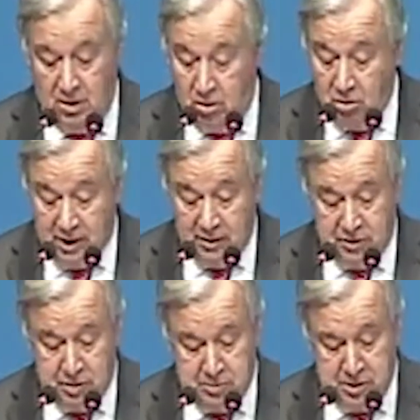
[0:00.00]
All
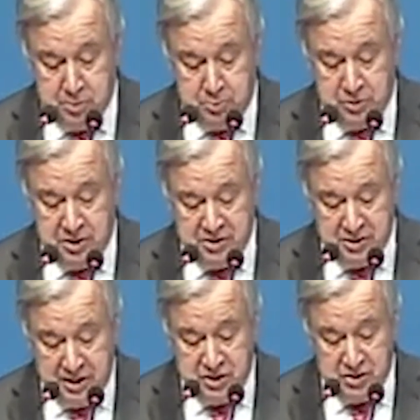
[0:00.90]
countries must put the
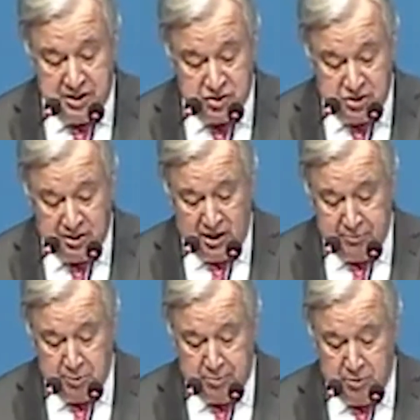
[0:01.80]
acceleration agenda I
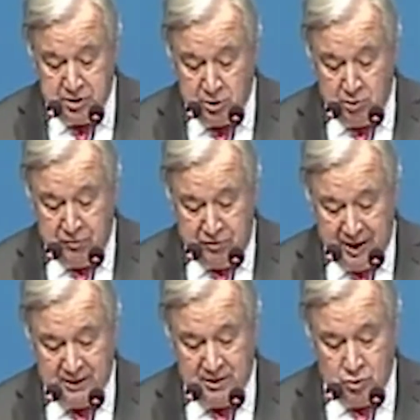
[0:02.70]
propose into
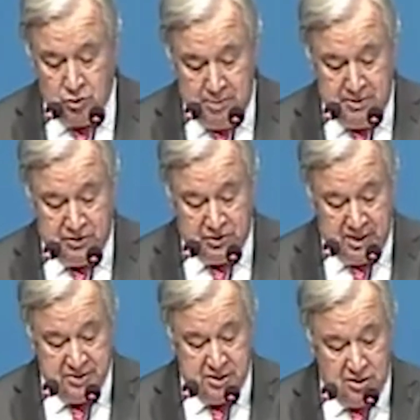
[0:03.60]
effect to limit the
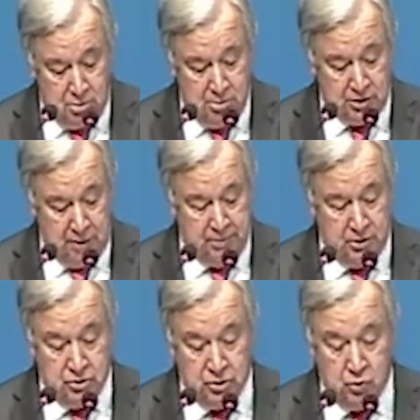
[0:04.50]
rise in global
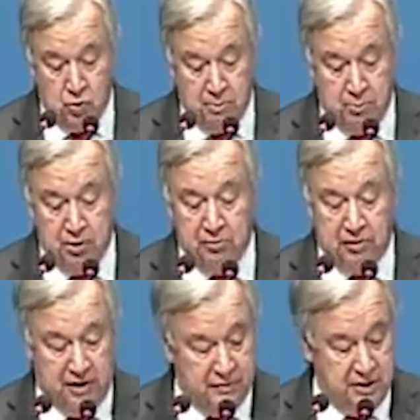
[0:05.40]
temperature to
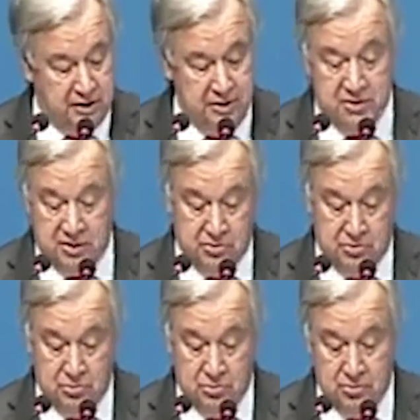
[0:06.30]
1.5 degrees
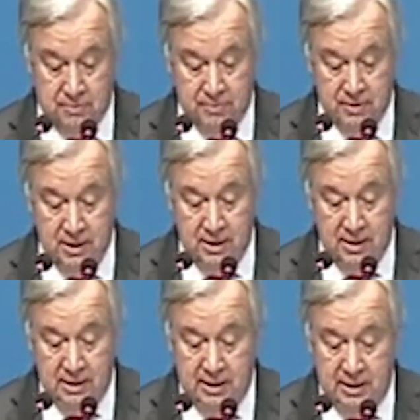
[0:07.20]
Celsius.
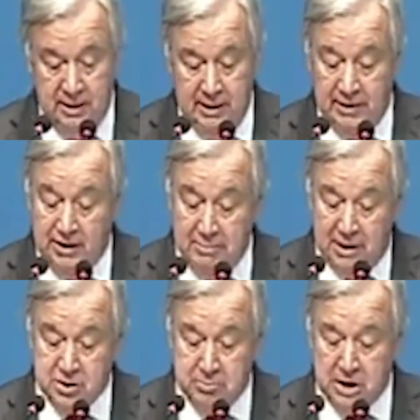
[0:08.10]
And they
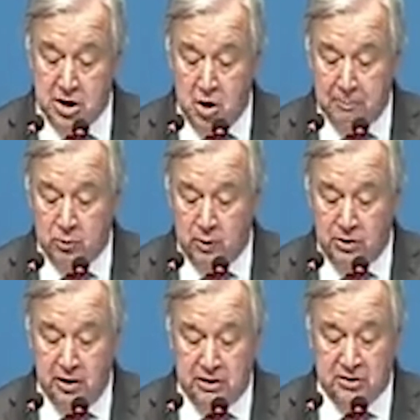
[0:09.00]
must make
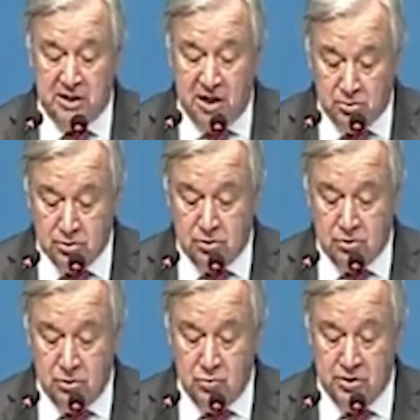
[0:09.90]
COP28
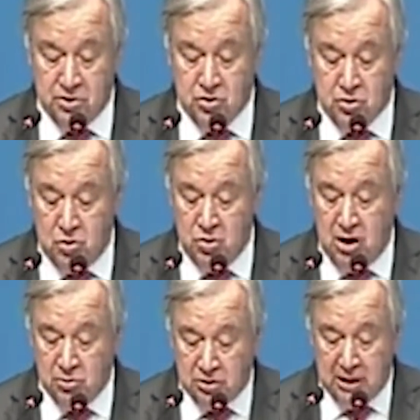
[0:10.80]
count with a strong
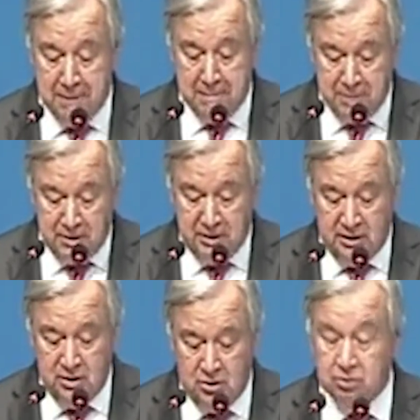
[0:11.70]
outcome
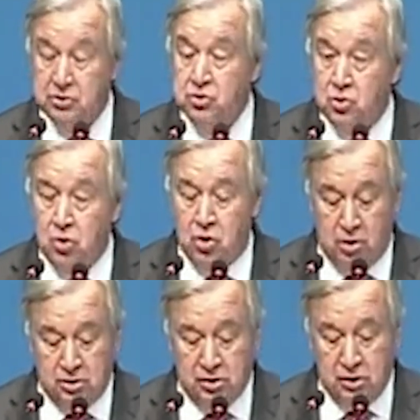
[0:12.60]
building on the
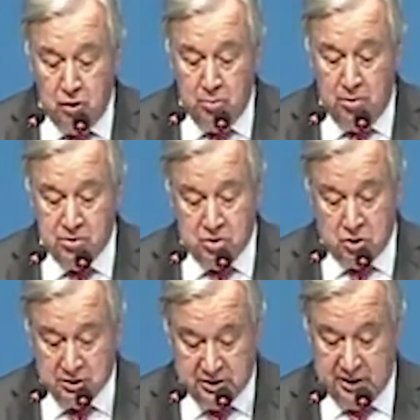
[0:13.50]
so-called global
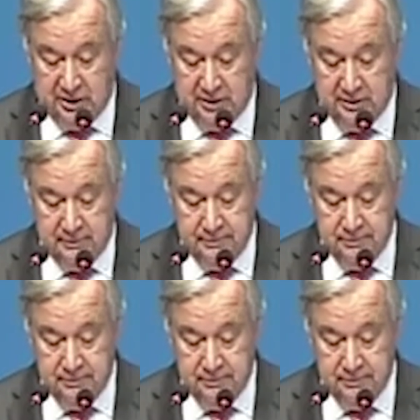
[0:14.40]
stocktake.